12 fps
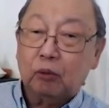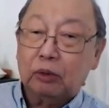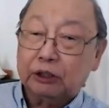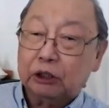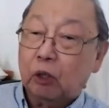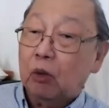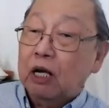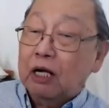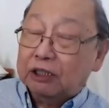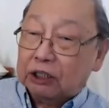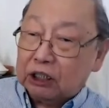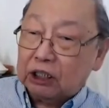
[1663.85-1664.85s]
was so
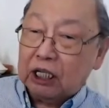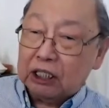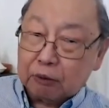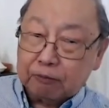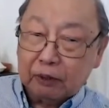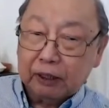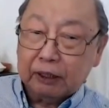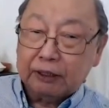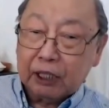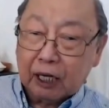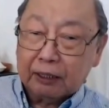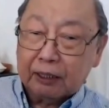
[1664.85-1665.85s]

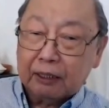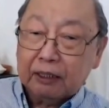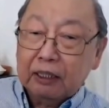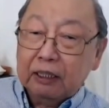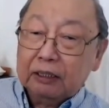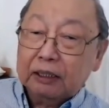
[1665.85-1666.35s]
successfully done